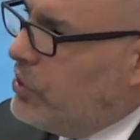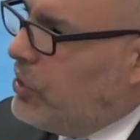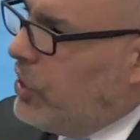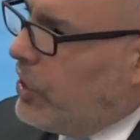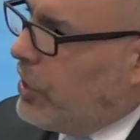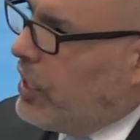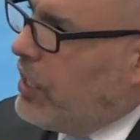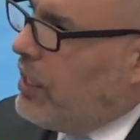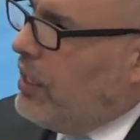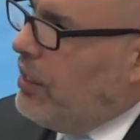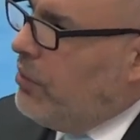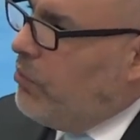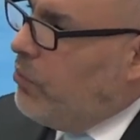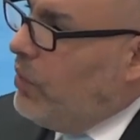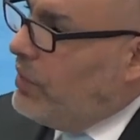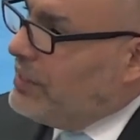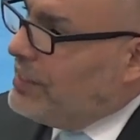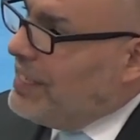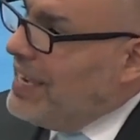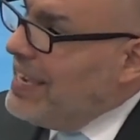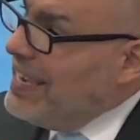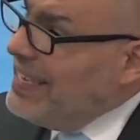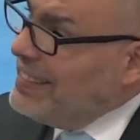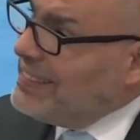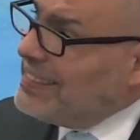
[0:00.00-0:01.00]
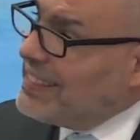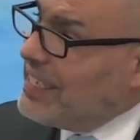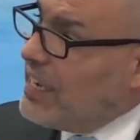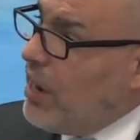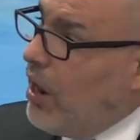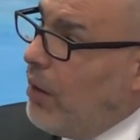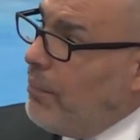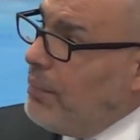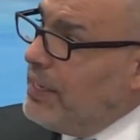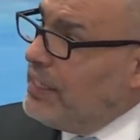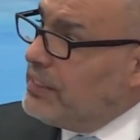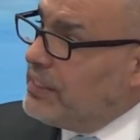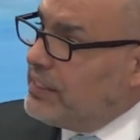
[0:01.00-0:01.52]
was, their, was his
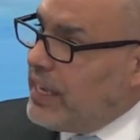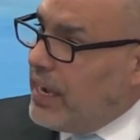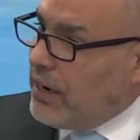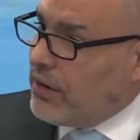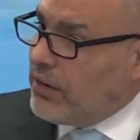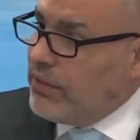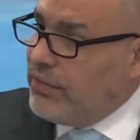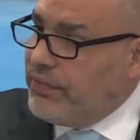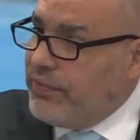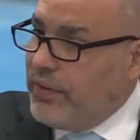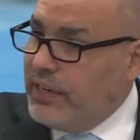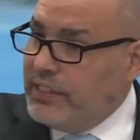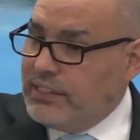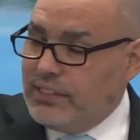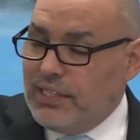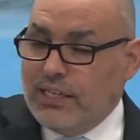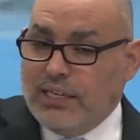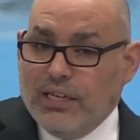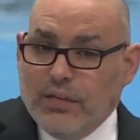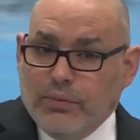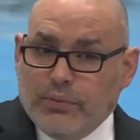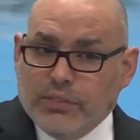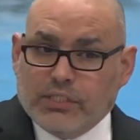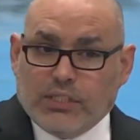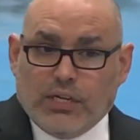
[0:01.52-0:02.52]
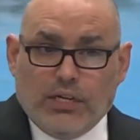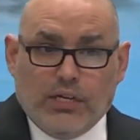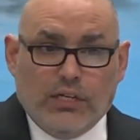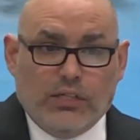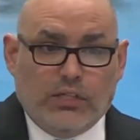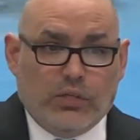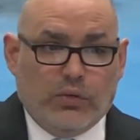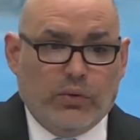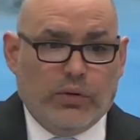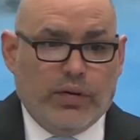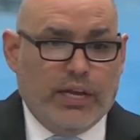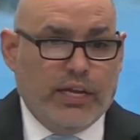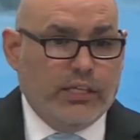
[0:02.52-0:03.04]
coming sacrifice that he was
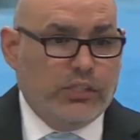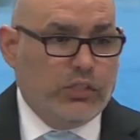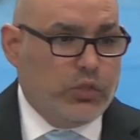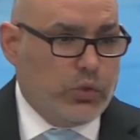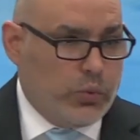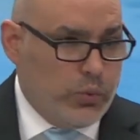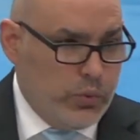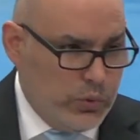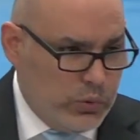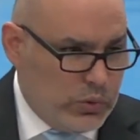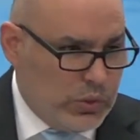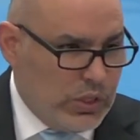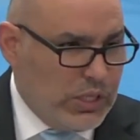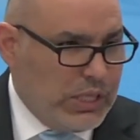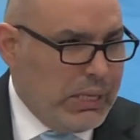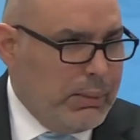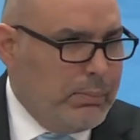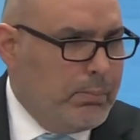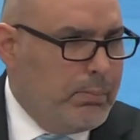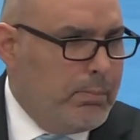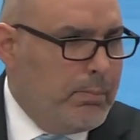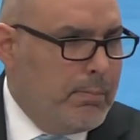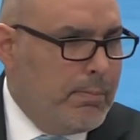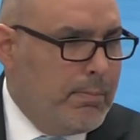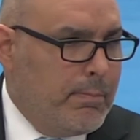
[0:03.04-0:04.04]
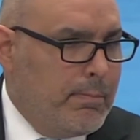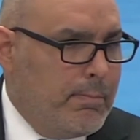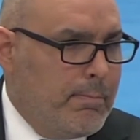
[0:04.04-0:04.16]
going to do in Jerusalem.